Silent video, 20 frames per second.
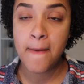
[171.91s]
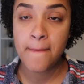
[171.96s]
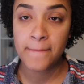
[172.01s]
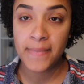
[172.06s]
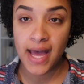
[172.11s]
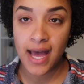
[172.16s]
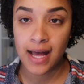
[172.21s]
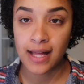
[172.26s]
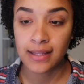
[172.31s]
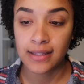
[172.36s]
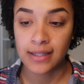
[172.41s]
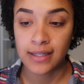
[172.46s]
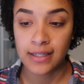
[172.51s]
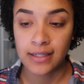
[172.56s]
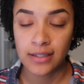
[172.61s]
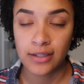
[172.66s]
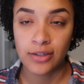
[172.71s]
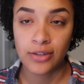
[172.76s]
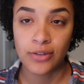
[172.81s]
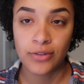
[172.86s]
palette,
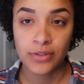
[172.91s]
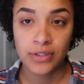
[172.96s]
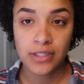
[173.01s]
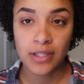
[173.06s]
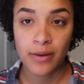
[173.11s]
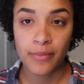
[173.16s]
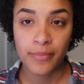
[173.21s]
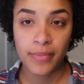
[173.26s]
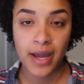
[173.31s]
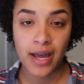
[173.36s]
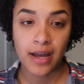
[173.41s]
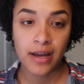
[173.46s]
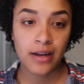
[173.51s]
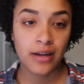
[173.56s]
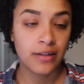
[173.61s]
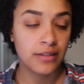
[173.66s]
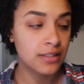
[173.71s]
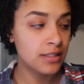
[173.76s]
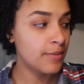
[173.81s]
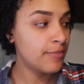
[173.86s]
you know, some
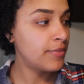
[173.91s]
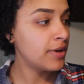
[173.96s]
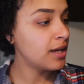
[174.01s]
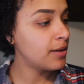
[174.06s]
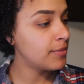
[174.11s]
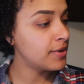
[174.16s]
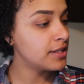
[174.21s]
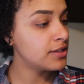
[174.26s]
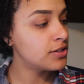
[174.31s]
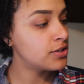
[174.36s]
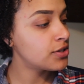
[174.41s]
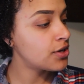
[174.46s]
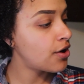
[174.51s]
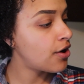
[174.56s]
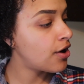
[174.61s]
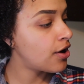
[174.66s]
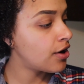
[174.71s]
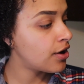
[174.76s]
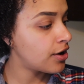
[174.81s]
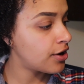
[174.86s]
pigments
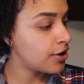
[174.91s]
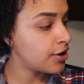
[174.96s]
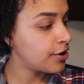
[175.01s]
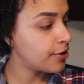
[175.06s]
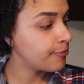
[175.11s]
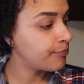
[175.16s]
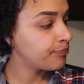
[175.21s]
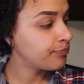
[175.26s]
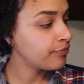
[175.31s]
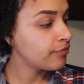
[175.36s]
are